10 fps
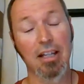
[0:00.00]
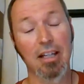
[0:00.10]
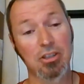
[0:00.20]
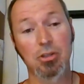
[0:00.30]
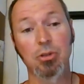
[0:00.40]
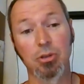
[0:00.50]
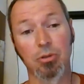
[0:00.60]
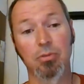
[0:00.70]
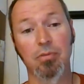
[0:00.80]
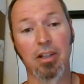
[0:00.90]
that's
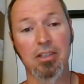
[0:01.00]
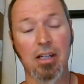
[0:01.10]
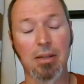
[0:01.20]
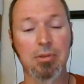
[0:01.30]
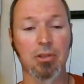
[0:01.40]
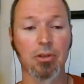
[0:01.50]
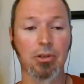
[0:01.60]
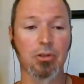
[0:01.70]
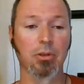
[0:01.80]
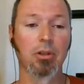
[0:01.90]
true. That is absolutely
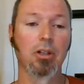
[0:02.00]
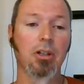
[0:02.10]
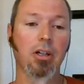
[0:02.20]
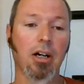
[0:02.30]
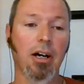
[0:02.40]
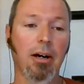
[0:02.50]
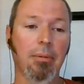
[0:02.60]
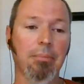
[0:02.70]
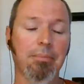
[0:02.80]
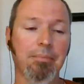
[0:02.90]
true.
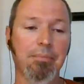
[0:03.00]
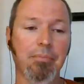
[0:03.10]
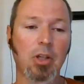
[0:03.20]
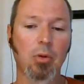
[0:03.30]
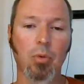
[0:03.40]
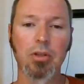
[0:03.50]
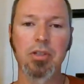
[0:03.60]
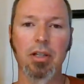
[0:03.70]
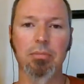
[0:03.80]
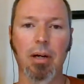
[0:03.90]
Um, well
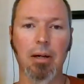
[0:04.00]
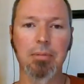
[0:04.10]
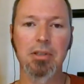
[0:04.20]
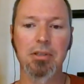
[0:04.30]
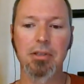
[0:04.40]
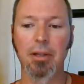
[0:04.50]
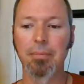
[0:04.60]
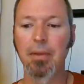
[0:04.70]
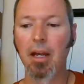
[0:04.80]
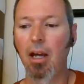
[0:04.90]
said, pops. So
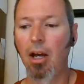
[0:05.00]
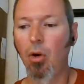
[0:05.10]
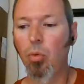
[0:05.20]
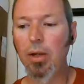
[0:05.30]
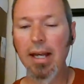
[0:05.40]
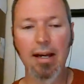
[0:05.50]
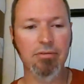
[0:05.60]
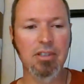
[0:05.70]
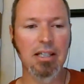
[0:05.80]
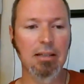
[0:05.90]
we
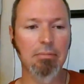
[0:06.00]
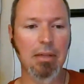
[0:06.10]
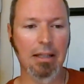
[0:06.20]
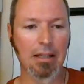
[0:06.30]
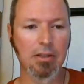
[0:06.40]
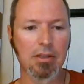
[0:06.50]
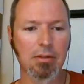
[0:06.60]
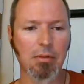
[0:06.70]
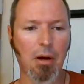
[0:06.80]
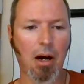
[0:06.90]
have ten
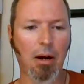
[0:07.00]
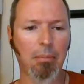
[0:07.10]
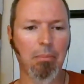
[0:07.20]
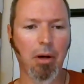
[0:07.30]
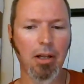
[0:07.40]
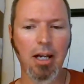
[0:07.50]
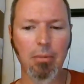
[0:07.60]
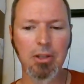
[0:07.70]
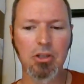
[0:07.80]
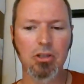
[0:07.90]
minutes. Uh, Molly,
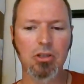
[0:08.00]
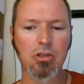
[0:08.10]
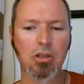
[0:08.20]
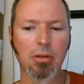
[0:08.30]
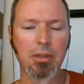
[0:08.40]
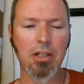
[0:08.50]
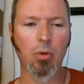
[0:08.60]
how much? How many